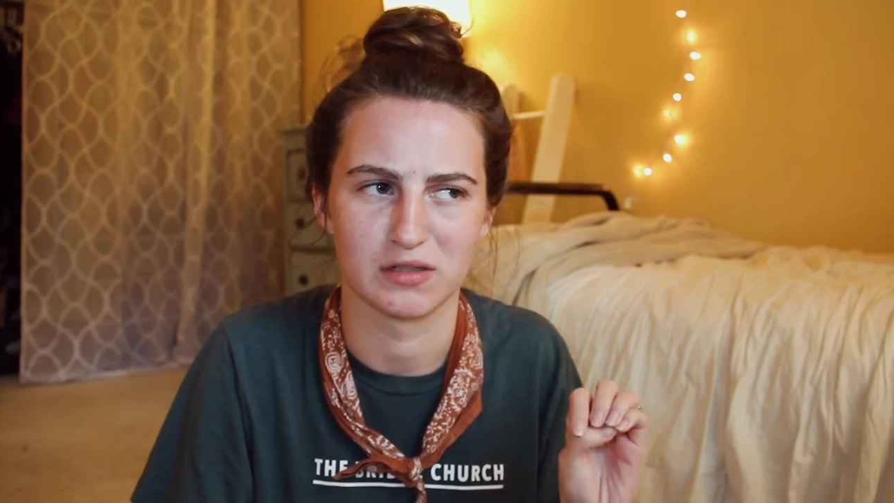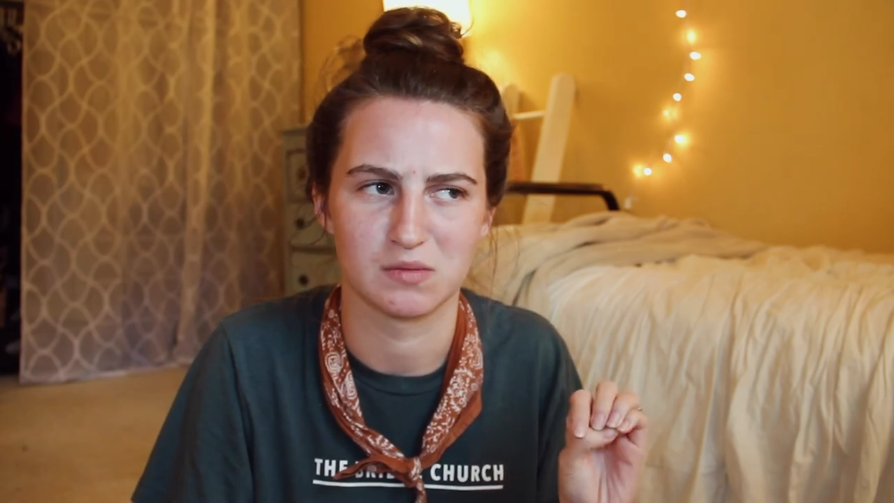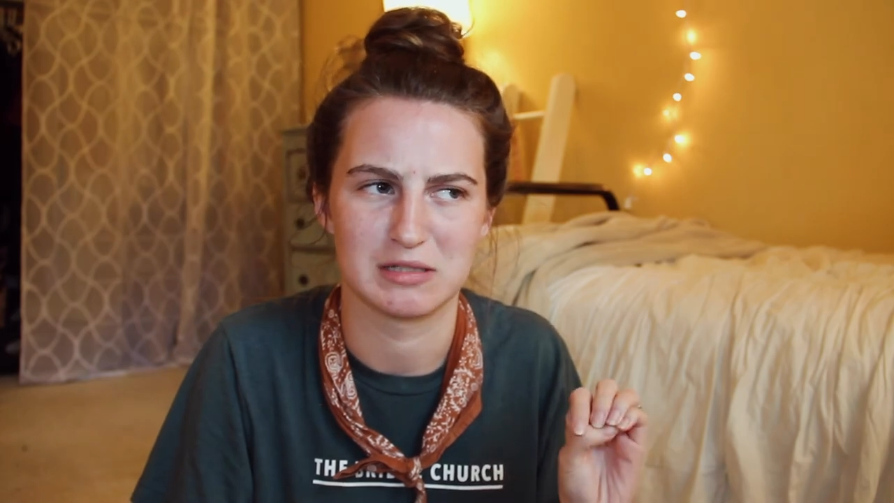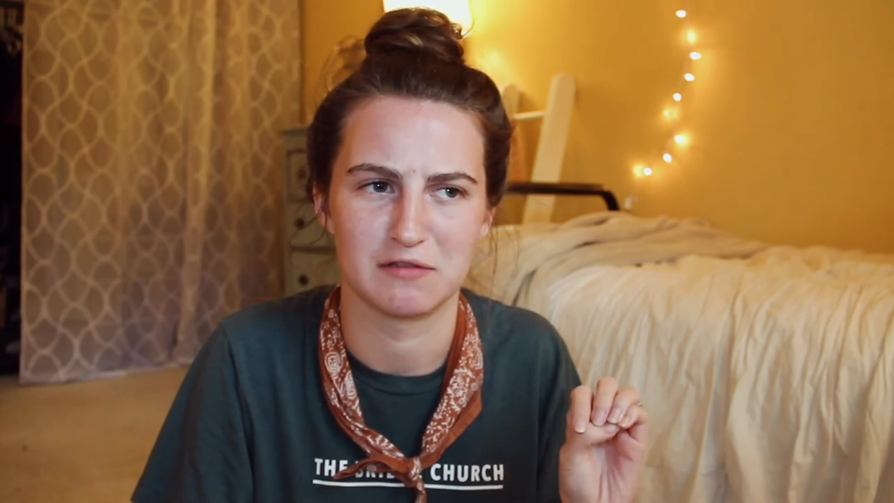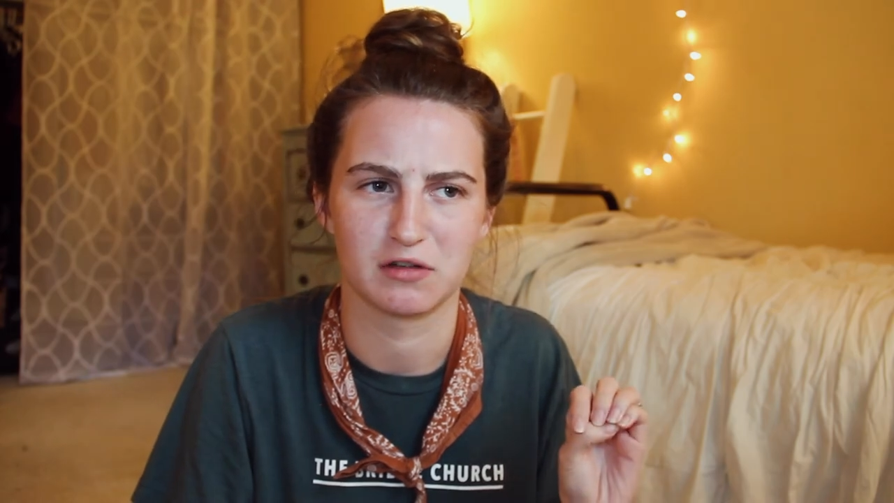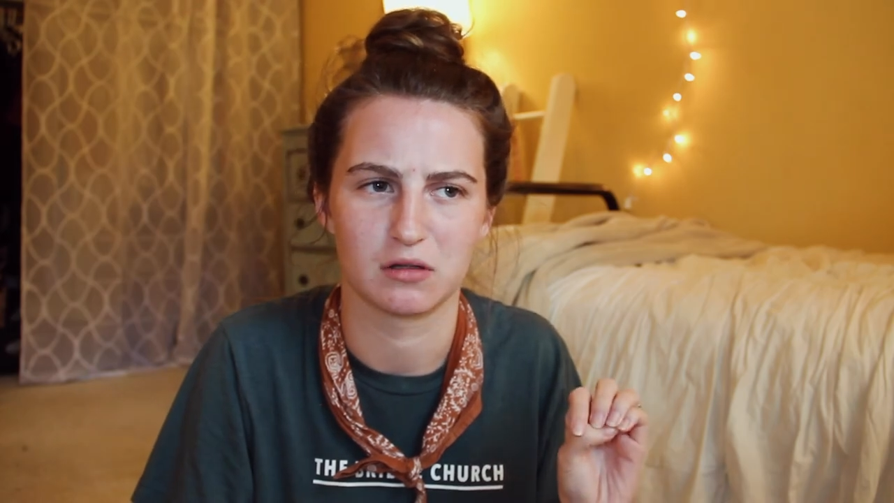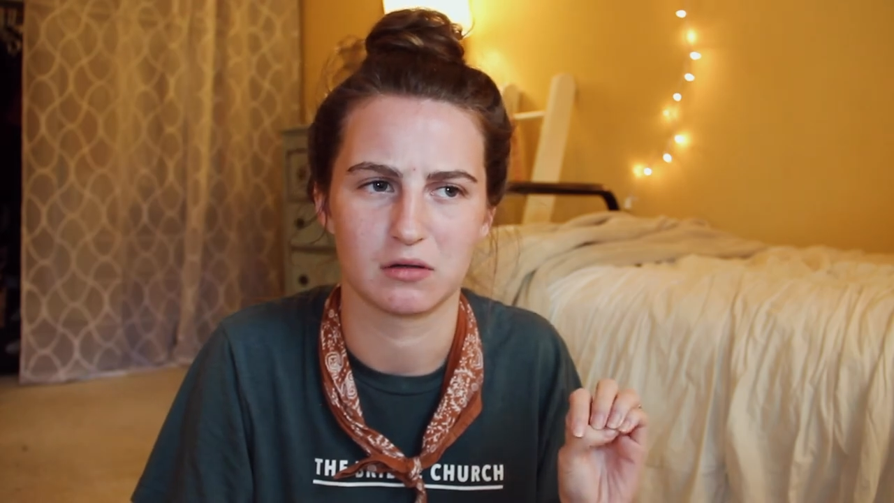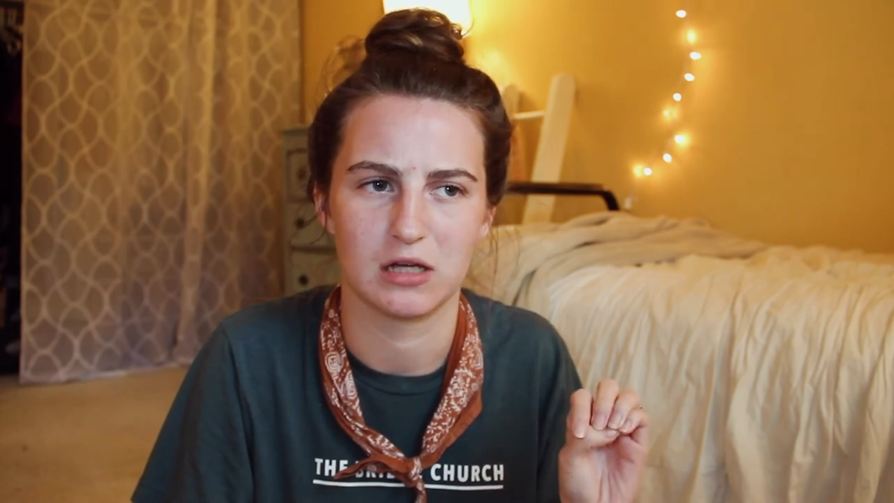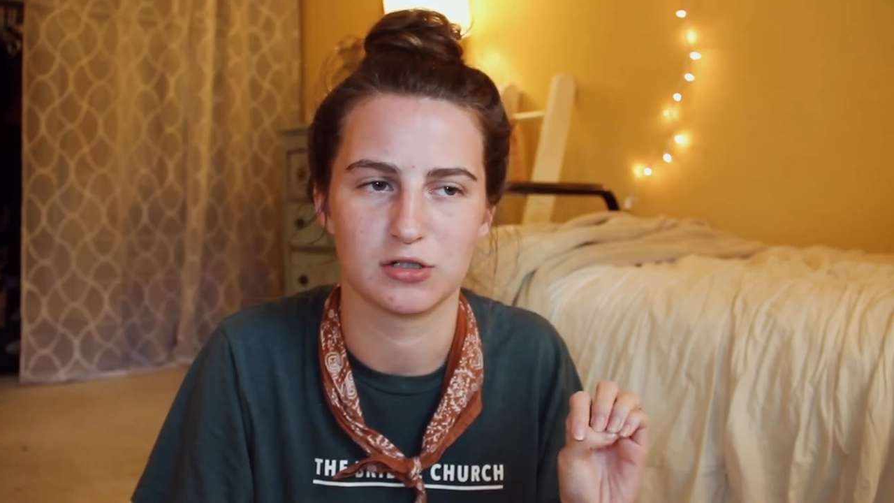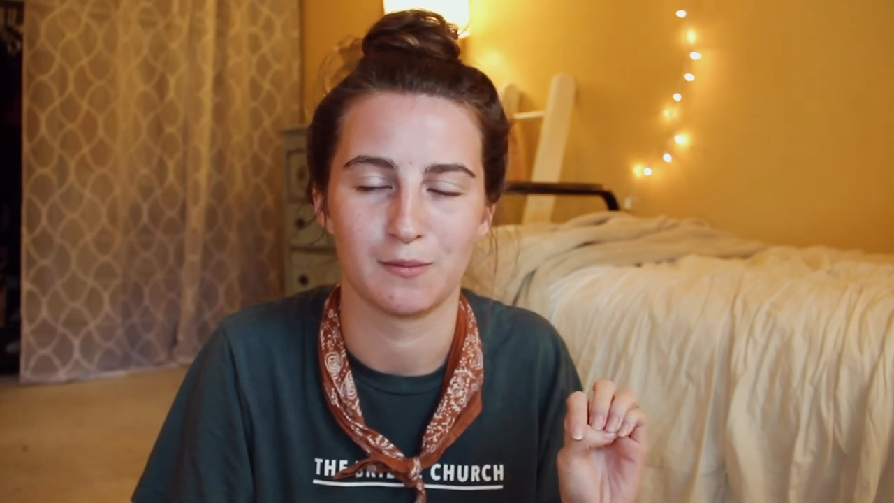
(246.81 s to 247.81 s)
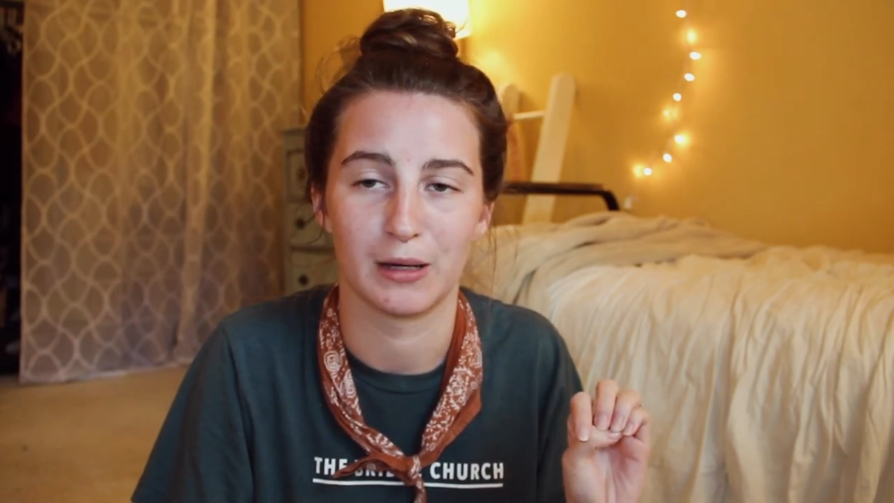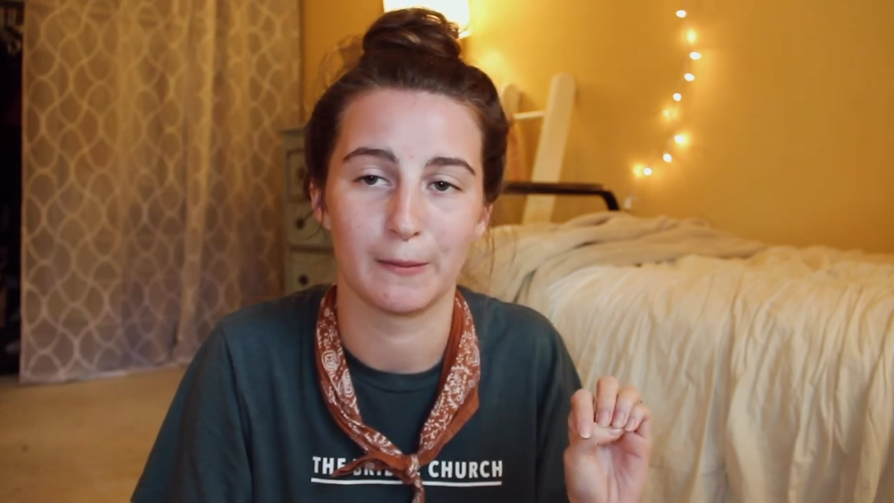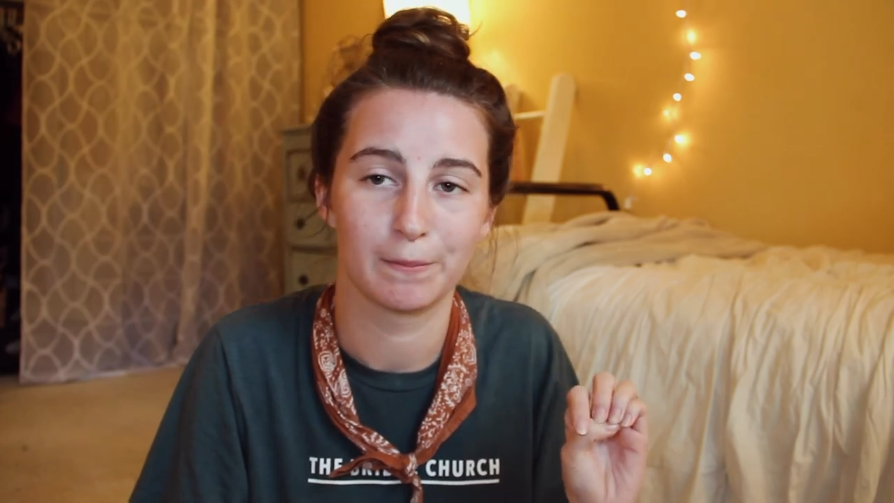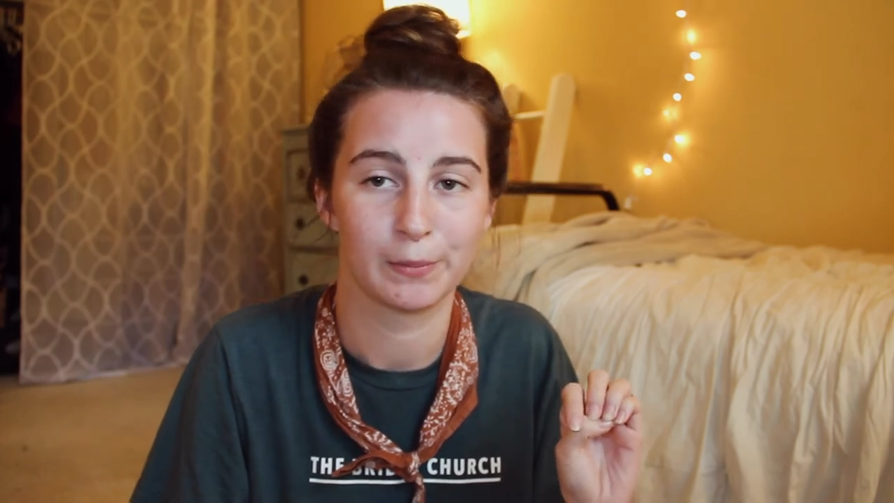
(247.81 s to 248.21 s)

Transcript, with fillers: a specific location, but